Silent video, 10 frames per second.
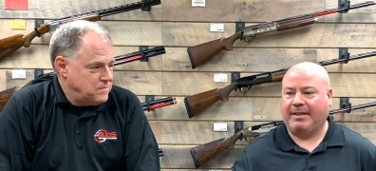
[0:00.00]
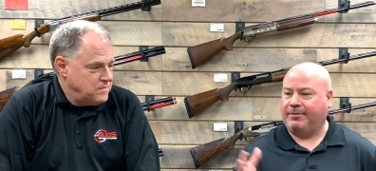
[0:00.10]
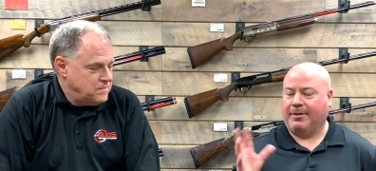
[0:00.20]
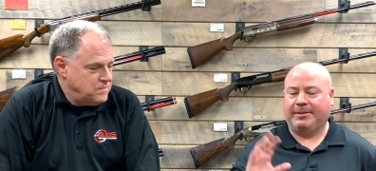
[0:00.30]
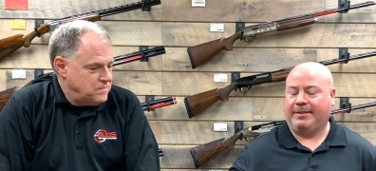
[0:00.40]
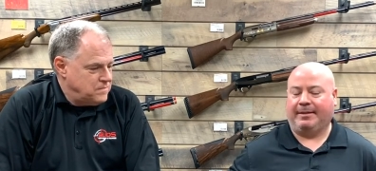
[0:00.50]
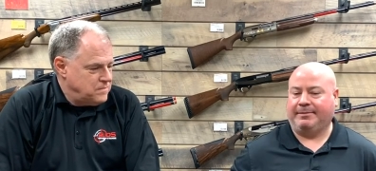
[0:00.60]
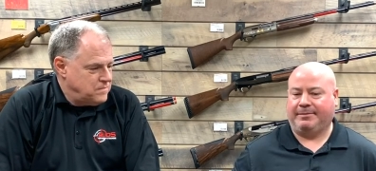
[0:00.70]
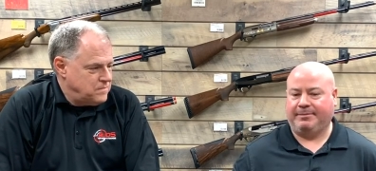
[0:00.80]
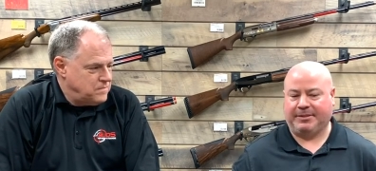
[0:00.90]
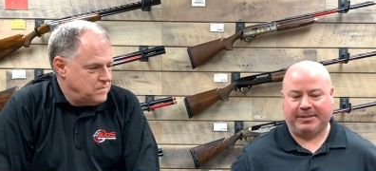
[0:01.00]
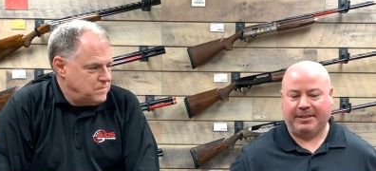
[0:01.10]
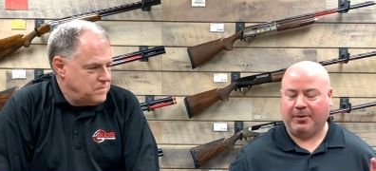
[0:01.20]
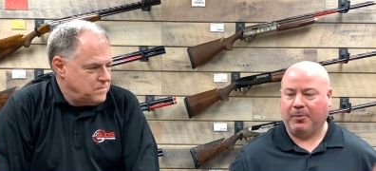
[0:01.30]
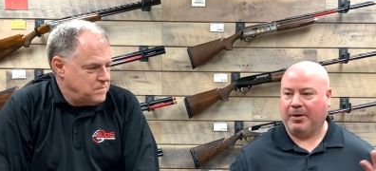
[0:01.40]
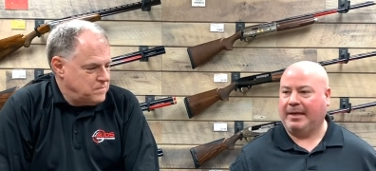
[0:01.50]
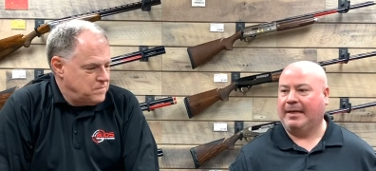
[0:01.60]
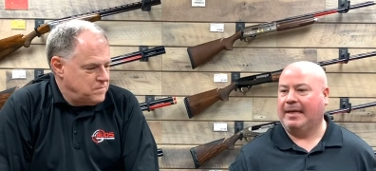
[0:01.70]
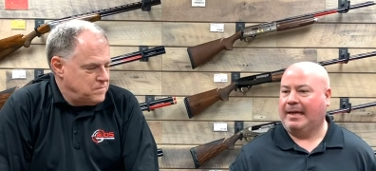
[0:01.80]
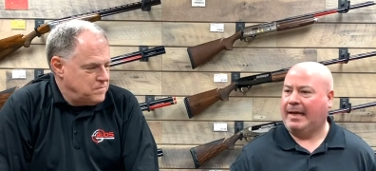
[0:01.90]
Speaker 1: at first, you know, I was just sitting there
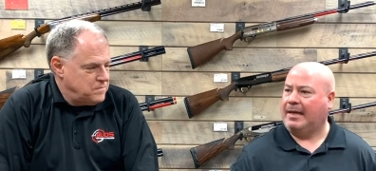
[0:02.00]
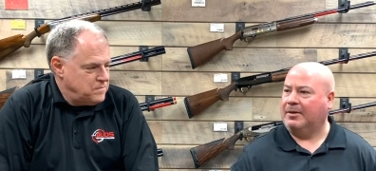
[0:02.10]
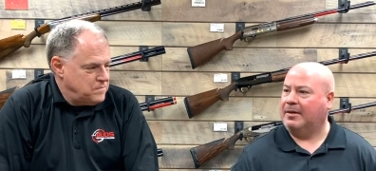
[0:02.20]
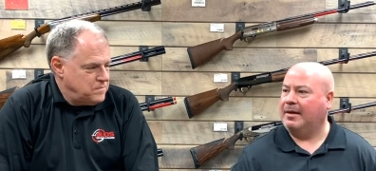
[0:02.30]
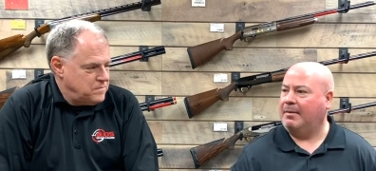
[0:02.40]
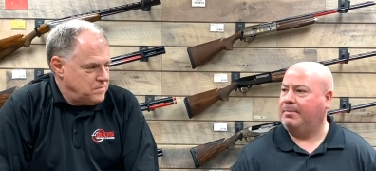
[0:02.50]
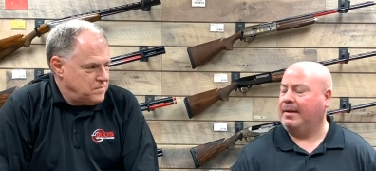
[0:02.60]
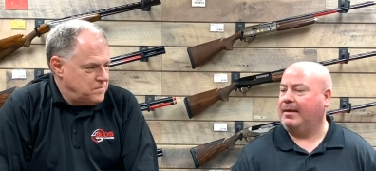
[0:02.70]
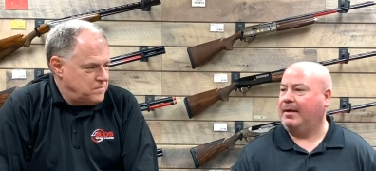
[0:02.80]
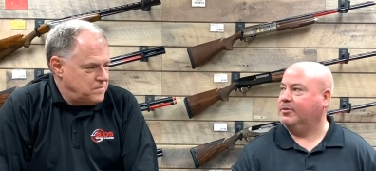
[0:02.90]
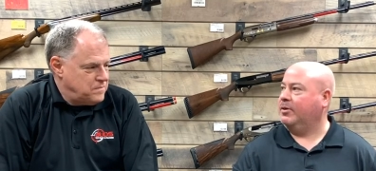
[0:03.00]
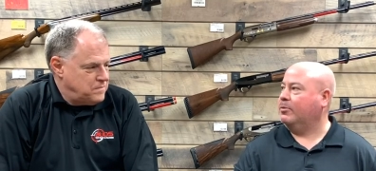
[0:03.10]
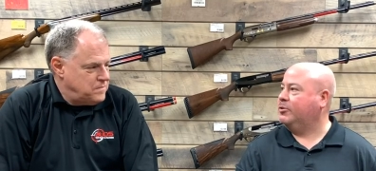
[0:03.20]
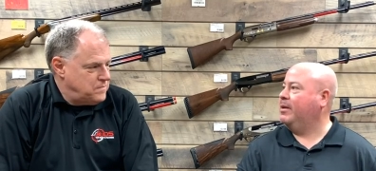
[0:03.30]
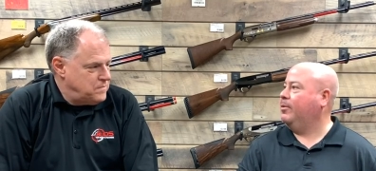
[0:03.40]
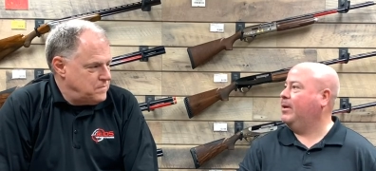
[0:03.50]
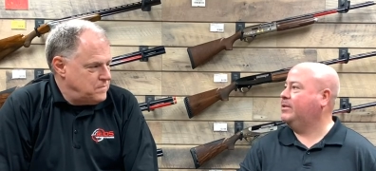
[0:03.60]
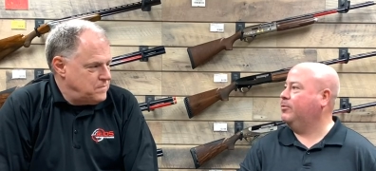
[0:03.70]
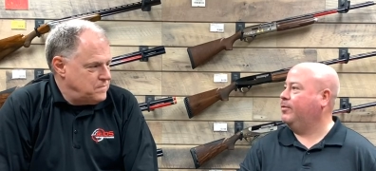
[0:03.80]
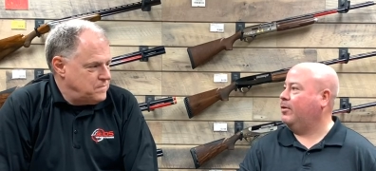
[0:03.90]
working, and I look up, and it was an old Smith and
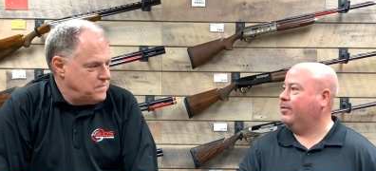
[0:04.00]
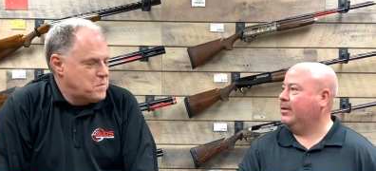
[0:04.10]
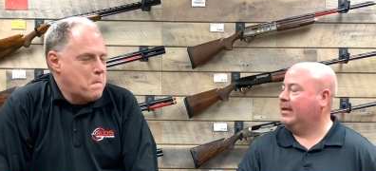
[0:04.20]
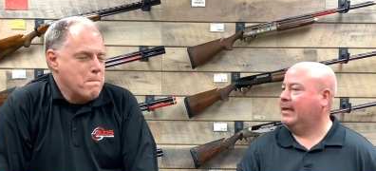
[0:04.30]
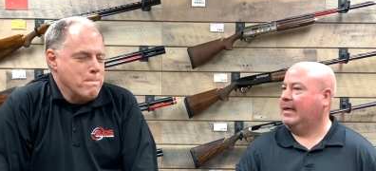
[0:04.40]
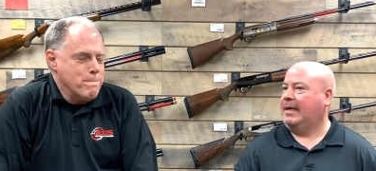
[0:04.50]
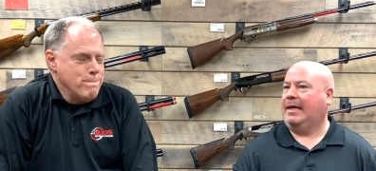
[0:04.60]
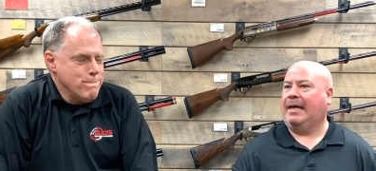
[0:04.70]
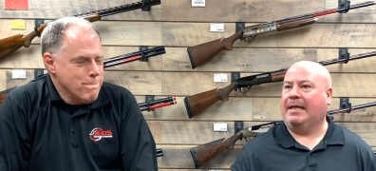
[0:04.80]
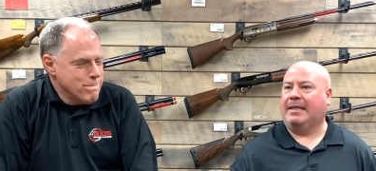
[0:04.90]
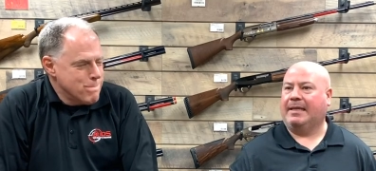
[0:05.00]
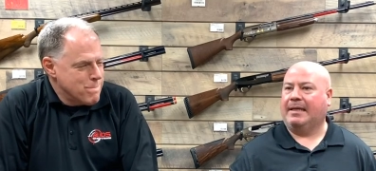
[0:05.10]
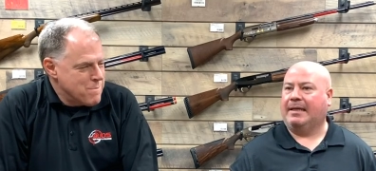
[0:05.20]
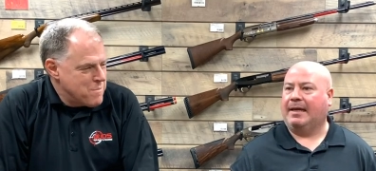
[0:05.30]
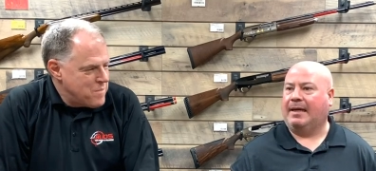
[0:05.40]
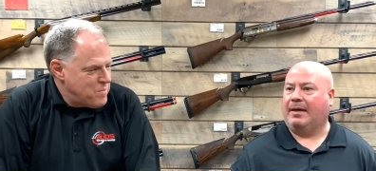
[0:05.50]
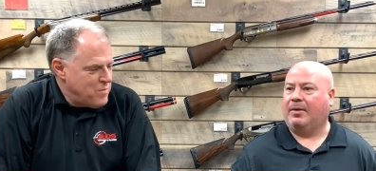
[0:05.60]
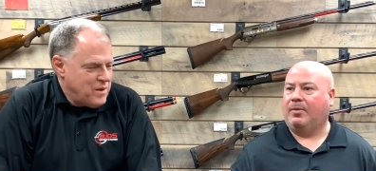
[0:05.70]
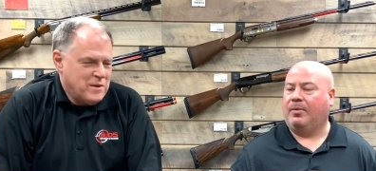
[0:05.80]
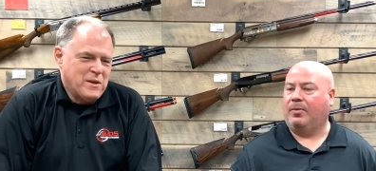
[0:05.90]
Wesson revolver. Mm -hmm. And then
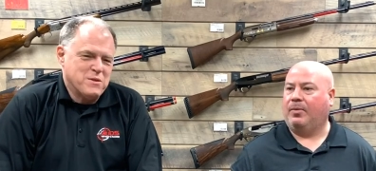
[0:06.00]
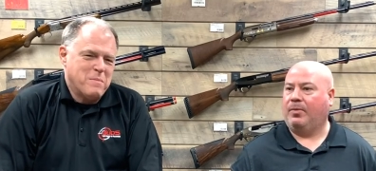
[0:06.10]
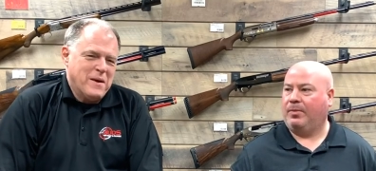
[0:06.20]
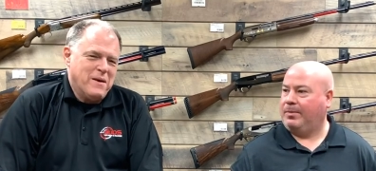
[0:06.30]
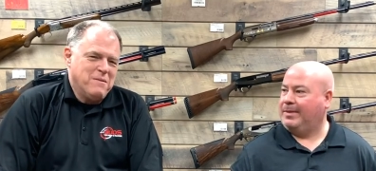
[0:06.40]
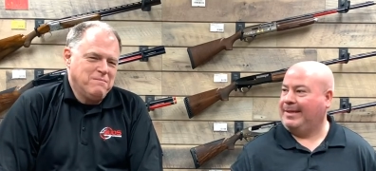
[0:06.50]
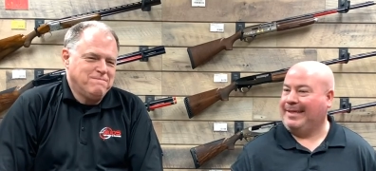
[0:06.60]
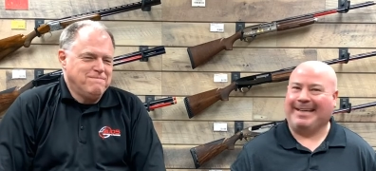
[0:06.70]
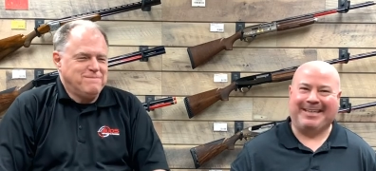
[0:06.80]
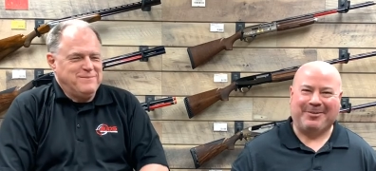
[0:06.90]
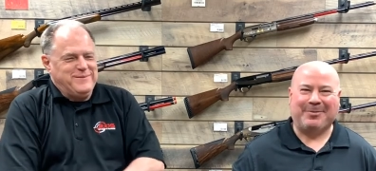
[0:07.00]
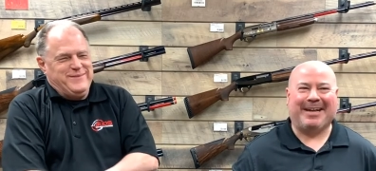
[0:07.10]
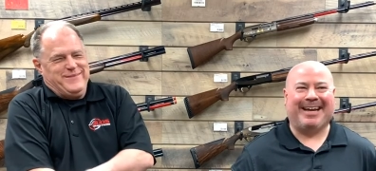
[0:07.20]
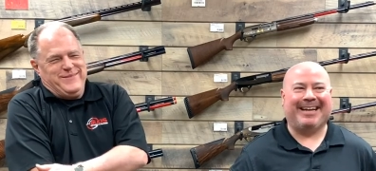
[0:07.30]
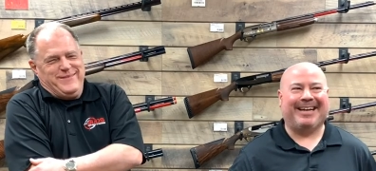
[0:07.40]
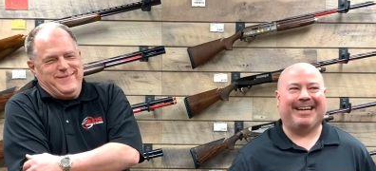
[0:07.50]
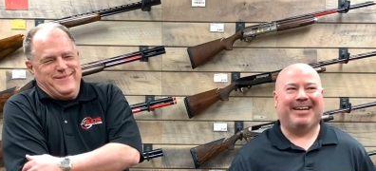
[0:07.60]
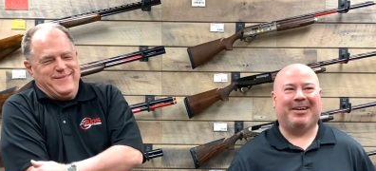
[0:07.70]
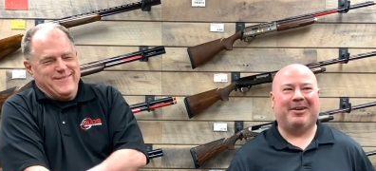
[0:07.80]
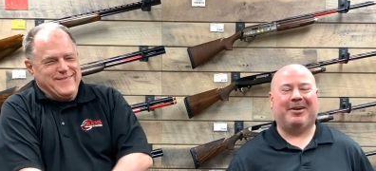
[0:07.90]
uh, it
Speaker 2: gets better. Yeah,
Speaker 1: when I uh,
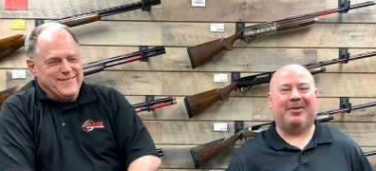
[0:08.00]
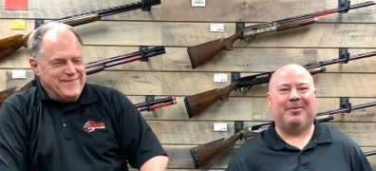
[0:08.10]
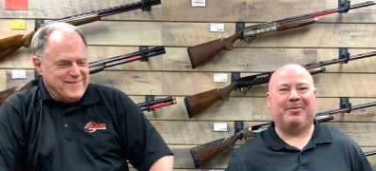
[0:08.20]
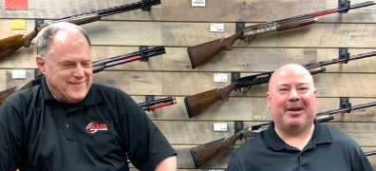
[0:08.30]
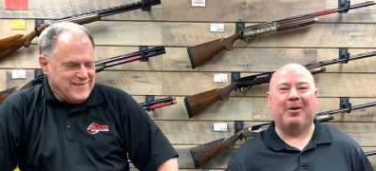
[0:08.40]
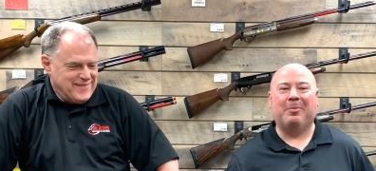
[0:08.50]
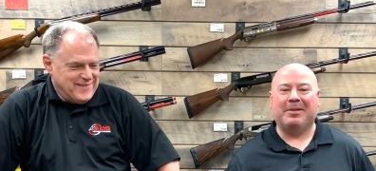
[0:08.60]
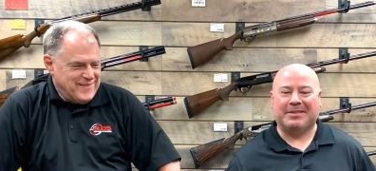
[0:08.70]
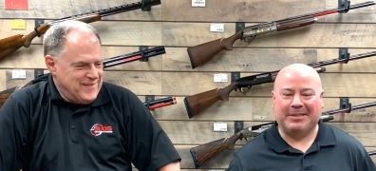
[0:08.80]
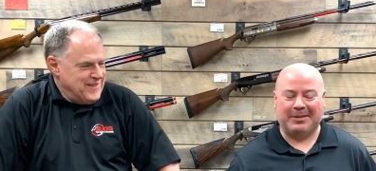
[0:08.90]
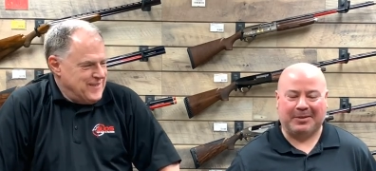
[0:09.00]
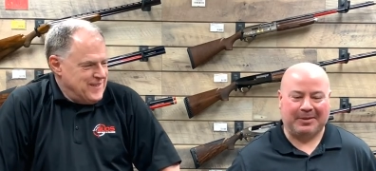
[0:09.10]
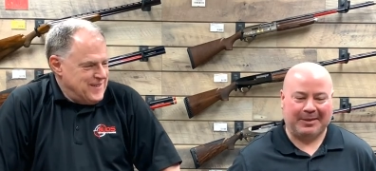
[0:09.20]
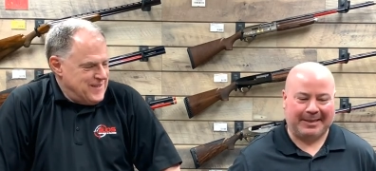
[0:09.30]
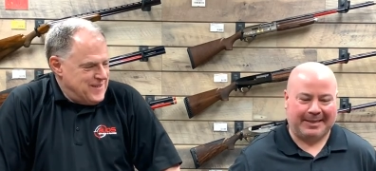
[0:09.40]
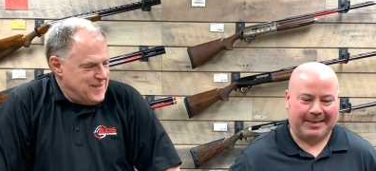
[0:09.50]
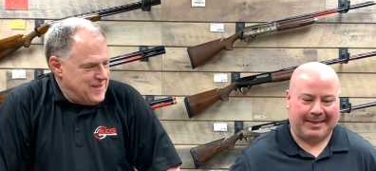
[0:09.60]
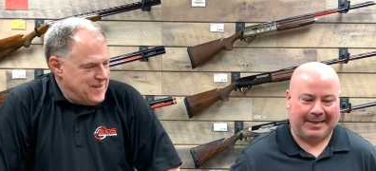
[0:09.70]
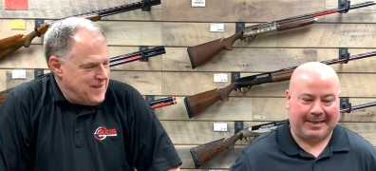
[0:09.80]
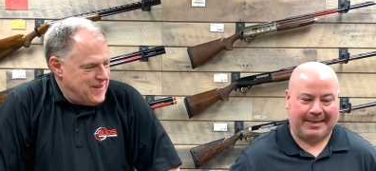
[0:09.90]
when I opened the cylinder,
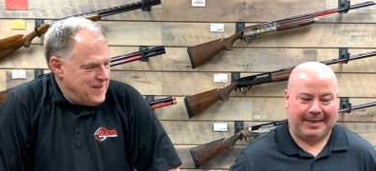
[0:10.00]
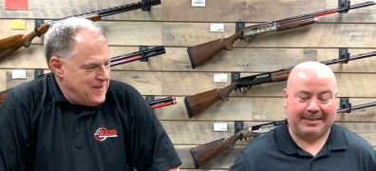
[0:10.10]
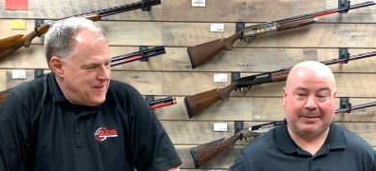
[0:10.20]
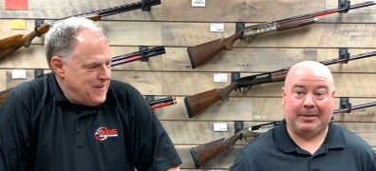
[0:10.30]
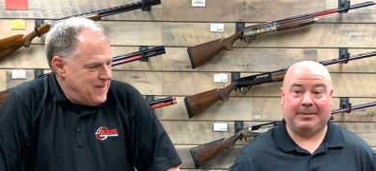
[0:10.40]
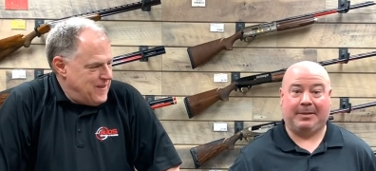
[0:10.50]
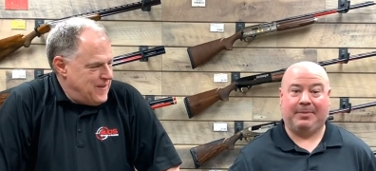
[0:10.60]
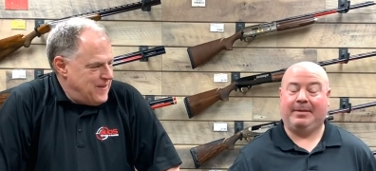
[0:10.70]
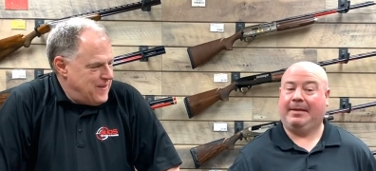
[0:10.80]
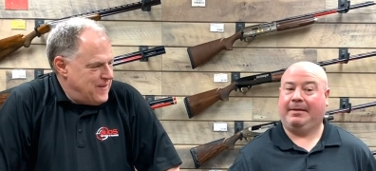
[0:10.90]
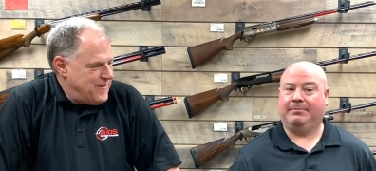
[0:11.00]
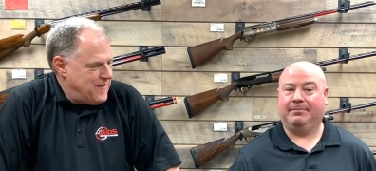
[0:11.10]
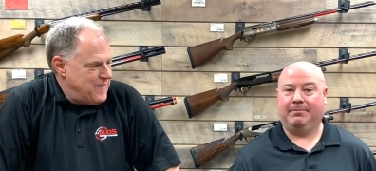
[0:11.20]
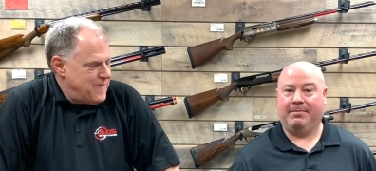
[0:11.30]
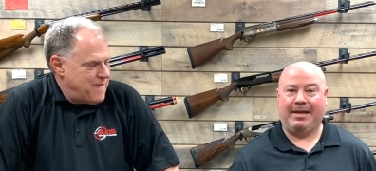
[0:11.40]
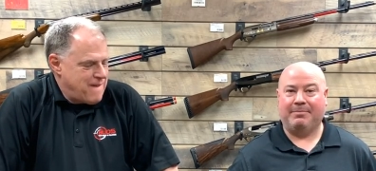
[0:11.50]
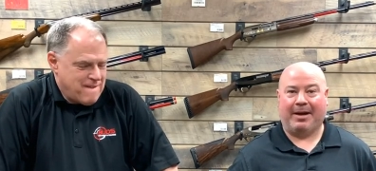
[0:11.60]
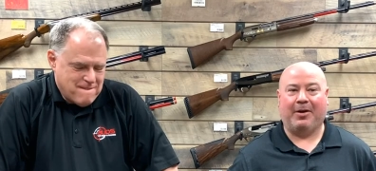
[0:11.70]
uh, I saw something that made my